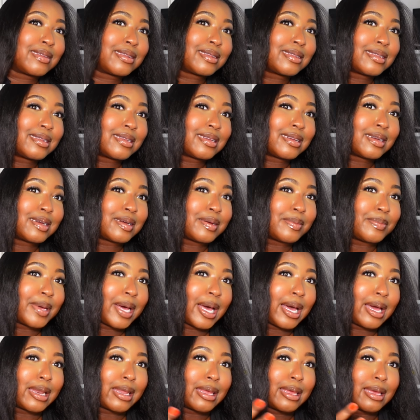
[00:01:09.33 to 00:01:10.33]
this little
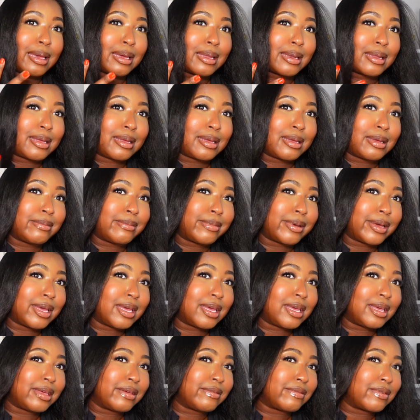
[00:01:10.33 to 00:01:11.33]
body-addy
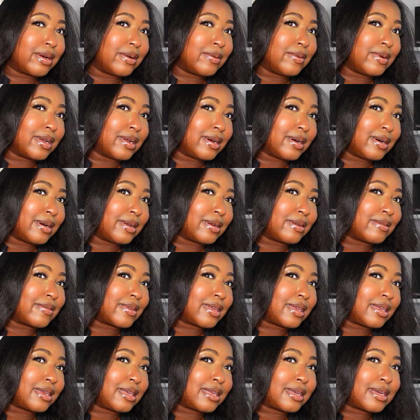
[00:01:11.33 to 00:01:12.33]
wave going on over
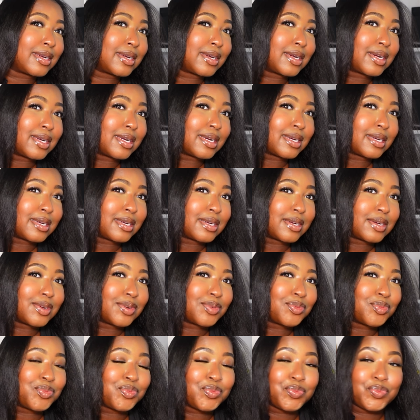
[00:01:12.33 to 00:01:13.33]
here?
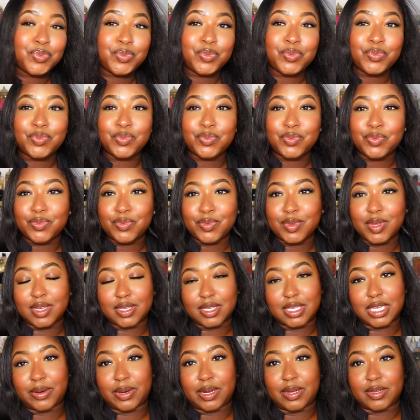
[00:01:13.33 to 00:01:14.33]

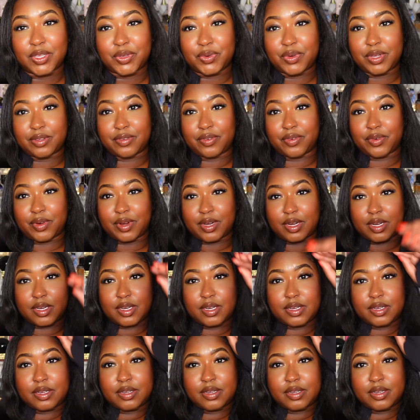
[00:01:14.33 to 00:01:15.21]
That's not what I was going for.